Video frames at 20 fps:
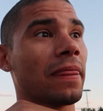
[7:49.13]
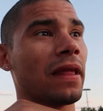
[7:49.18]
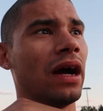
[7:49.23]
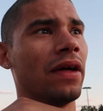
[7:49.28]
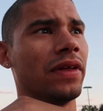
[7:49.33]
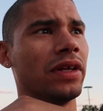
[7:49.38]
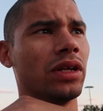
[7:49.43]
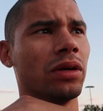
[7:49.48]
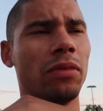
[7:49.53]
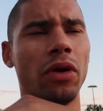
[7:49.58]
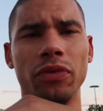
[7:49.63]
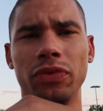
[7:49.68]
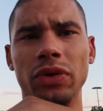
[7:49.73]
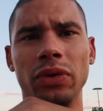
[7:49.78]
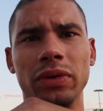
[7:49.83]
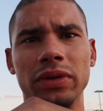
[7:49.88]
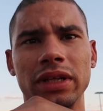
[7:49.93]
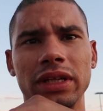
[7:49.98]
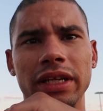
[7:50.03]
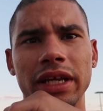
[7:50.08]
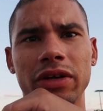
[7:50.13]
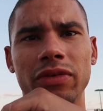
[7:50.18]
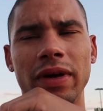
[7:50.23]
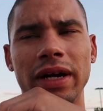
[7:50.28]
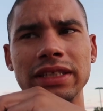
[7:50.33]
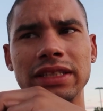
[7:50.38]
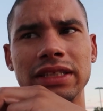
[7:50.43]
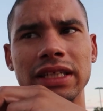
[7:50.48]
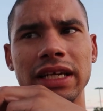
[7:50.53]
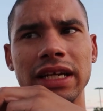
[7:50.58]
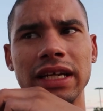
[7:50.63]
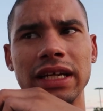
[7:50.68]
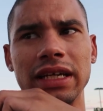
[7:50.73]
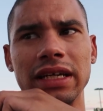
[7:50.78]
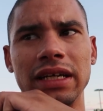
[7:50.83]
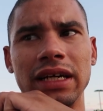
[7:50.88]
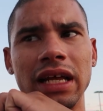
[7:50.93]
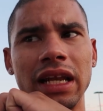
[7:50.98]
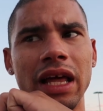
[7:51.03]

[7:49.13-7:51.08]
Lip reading: I think they're both doing the Dig Racing